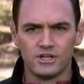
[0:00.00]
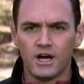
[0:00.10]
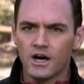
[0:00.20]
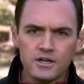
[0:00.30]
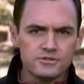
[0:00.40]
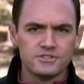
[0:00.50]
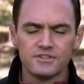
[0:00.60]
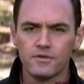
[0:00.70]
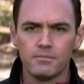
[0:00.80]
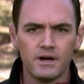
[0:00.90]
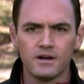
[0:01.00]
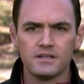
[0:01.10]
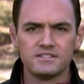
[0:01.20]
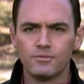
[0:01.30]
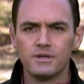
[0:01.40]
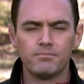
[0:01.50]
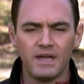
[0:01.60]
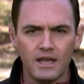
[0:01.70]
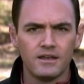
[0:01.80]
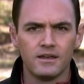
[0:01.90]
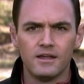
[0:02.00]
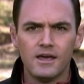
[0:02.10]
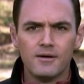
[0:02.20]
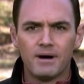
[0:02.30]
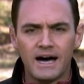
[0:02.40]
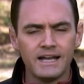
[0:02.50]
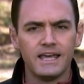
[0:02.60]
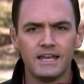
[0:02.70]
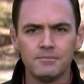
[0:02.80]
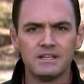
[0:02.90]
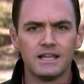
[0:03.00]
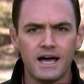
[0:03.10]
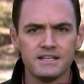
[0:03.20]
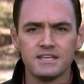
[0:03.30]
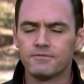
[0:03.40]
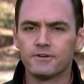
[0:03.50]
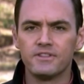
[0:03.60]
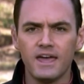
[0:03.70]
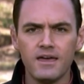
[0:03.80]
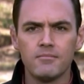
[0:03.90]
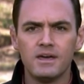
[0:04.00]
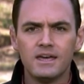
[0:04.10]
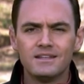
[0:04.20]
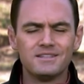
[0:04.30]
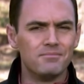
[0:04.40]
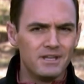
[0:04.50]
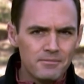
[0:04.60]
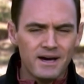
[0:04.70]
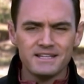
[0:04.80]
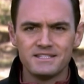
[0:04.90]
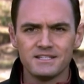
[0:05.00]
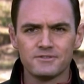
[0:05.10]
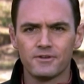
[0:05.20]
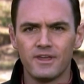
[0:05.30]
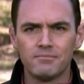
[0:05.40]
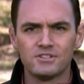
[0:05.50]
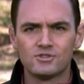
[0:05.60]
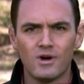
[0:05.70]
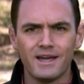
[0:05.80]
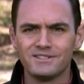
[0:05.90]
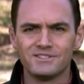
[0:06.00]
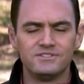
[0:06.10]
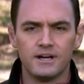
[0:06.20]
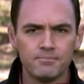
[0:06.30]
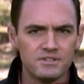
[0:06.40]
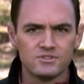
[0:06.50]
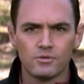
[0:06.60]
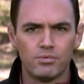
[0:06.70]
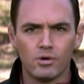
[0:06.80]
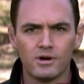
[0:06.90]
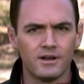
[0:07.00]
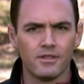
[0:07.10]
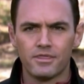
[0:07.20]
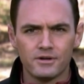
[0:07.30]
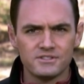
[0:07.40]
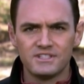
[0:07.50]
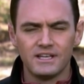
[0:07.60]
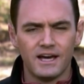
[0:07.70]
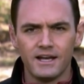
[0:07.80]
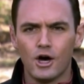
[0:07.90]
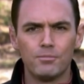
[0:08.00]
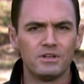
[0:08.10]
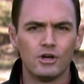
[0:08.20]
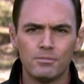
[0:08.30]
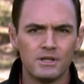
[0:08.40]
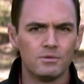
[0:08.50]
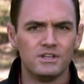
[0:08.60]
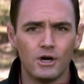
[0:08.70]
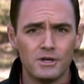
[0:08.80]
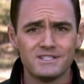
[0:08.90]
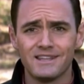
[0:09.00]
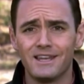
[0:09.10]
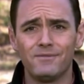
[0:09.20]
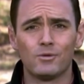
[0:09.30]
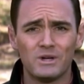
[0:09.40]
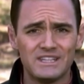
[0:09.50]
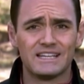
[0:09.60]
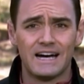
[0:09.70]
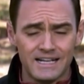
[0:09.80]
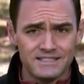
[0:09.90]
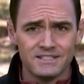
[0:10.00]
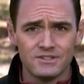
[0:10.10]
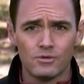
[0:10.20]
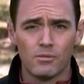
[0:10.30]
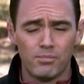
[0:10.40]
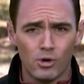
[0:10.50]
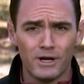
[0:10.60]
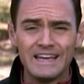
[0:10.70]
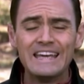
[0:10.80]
Hundreds of Americans that we abandoned behind enemy lines. And for them to minimize this, for them to try and just dump this report on a Thursday night, hoping nobody would notice. And then if you read the contents of the report,